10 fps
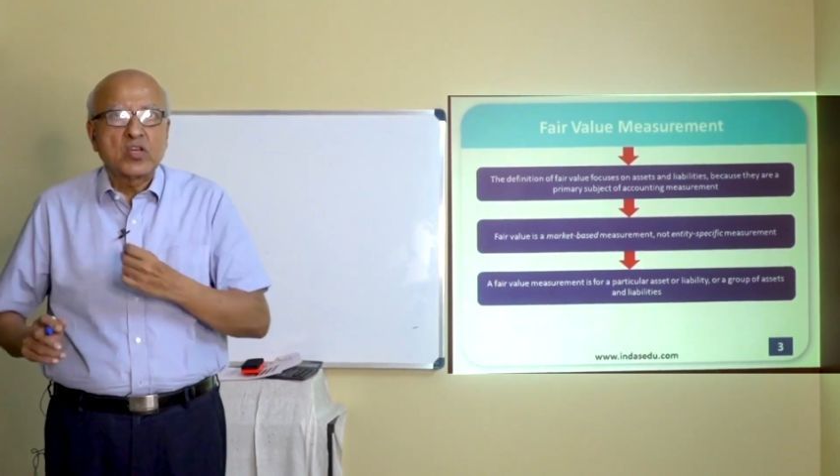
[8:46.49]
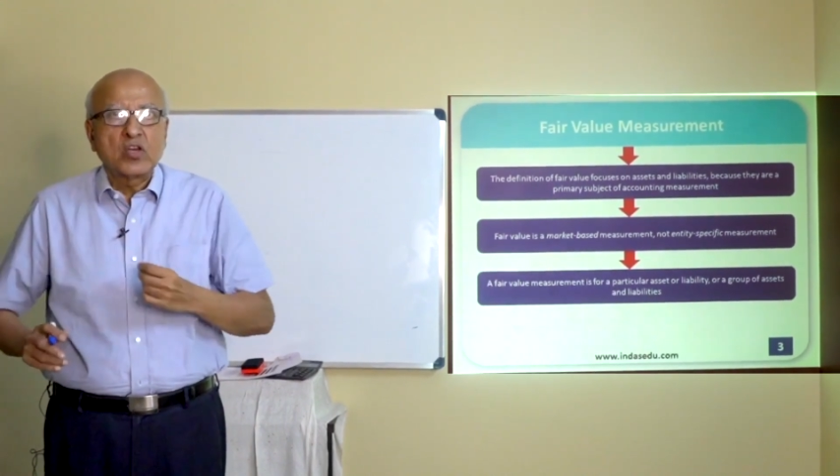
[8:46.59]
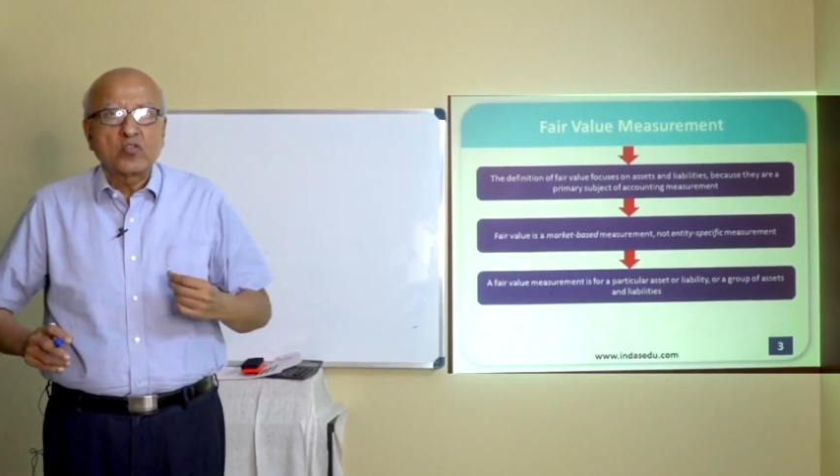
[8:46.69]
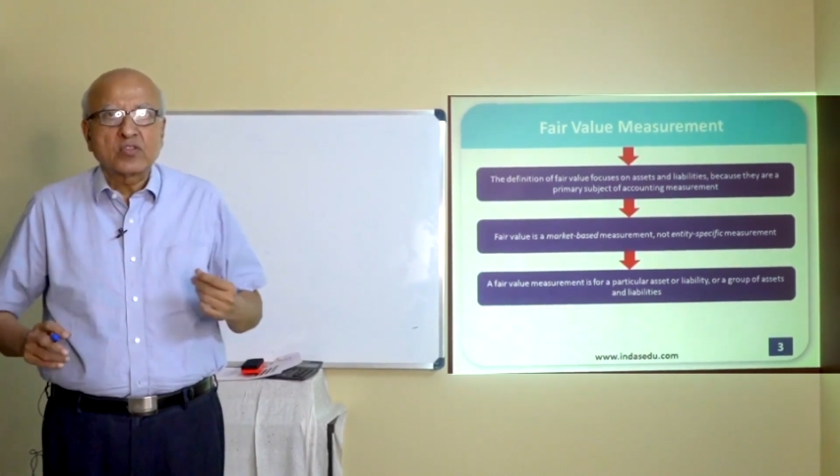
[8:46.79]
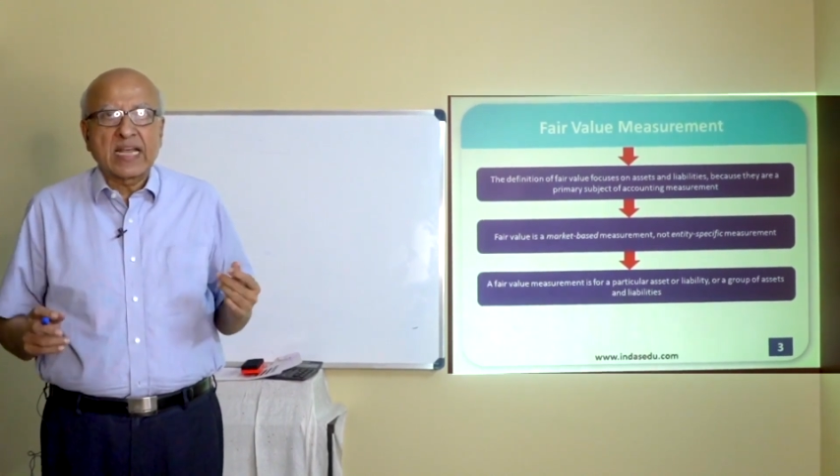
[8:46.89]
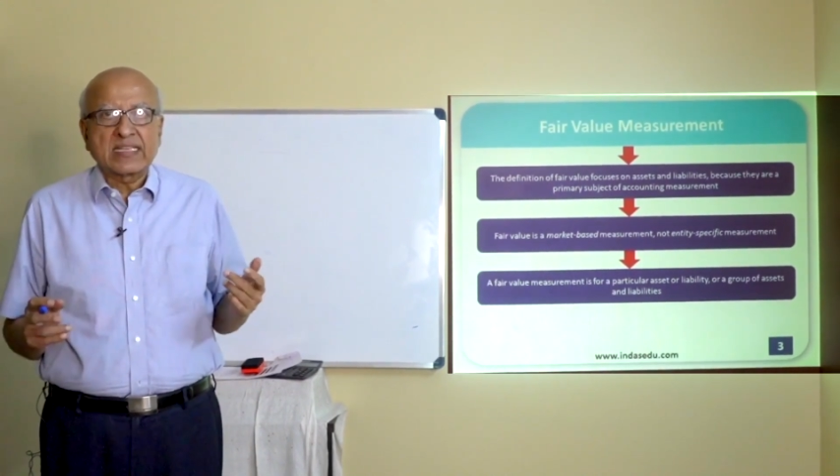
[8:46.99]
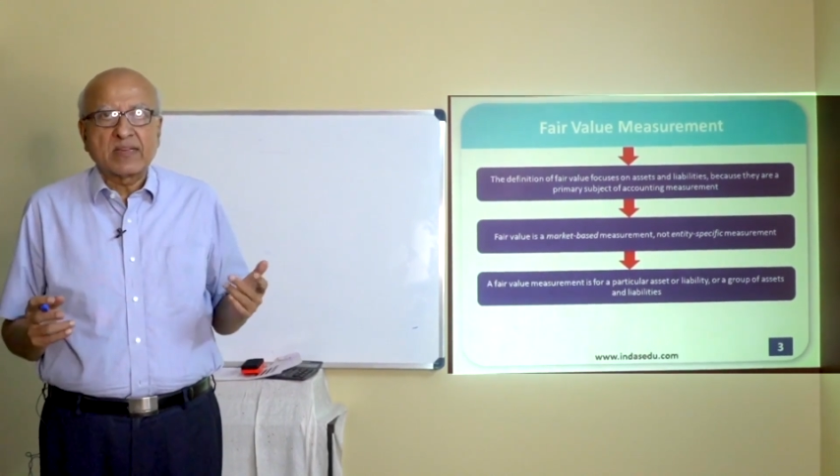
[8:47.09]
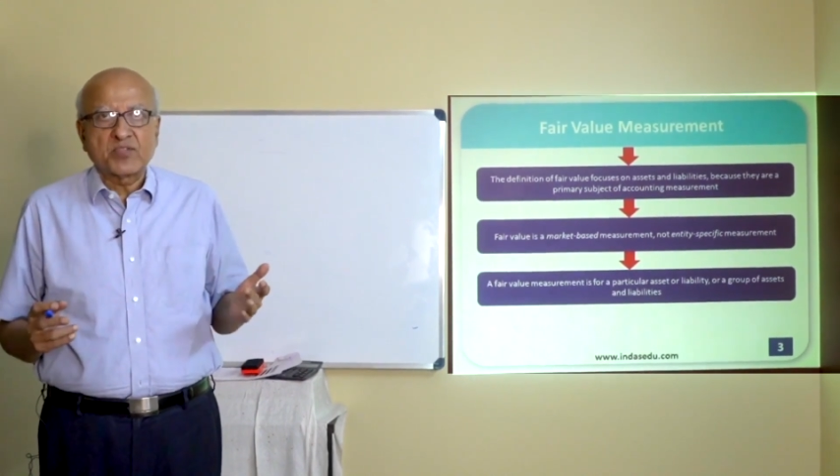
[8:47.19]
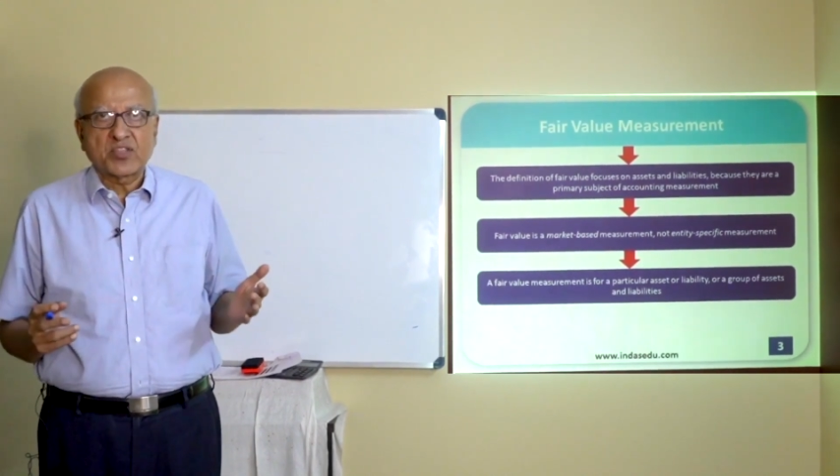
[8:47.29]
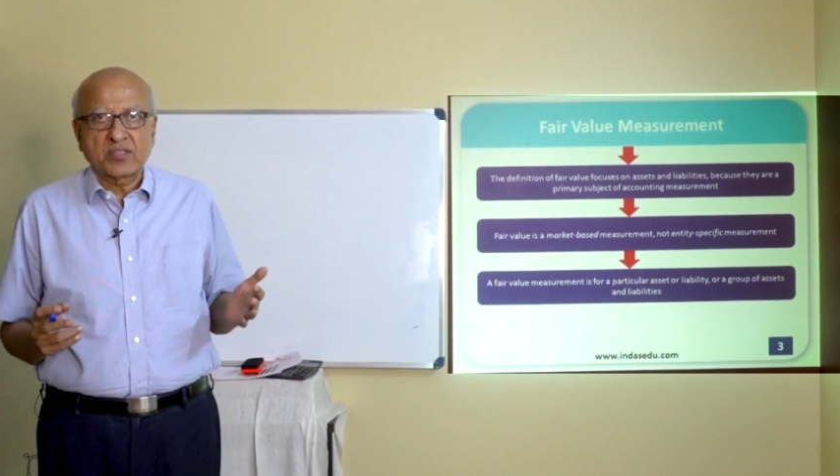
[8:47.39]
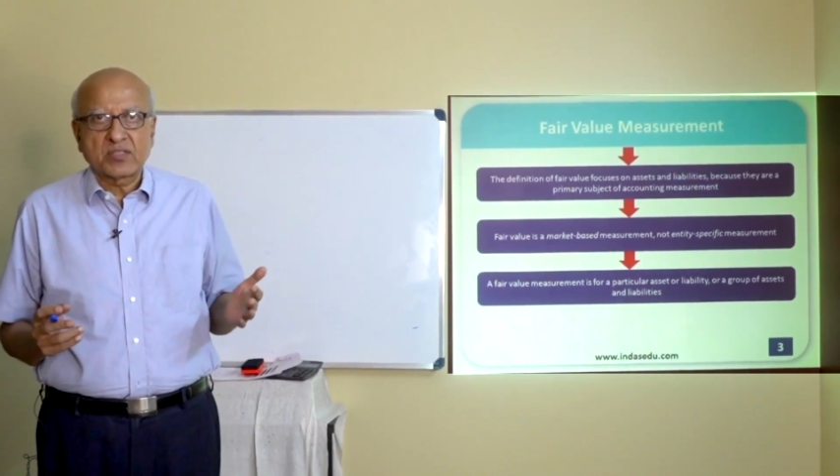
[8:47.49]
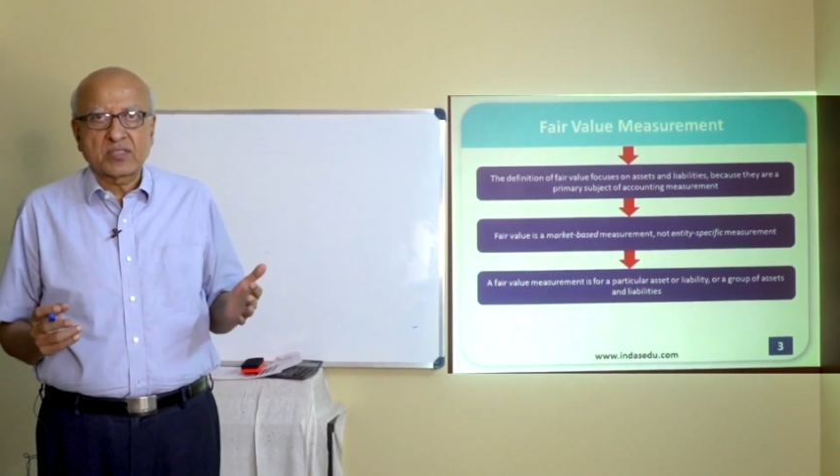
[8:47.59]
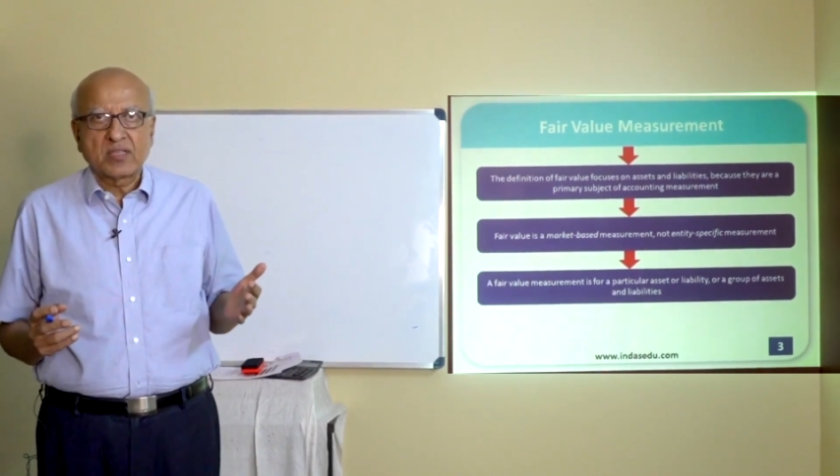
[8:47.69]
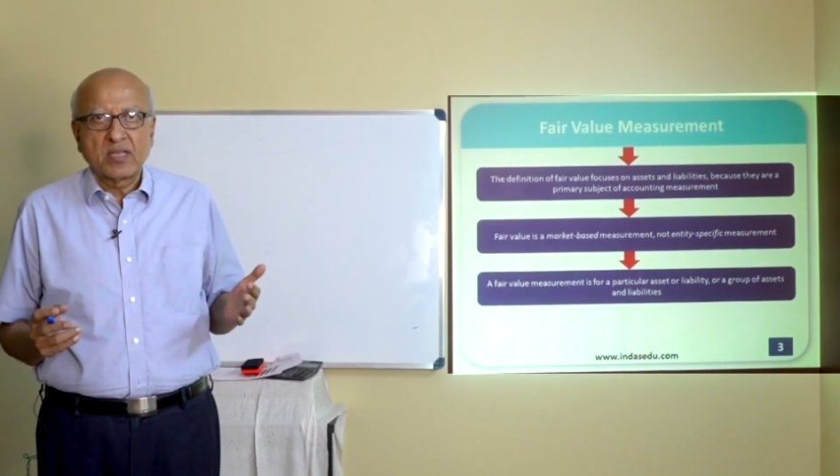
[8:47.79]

those assumptions.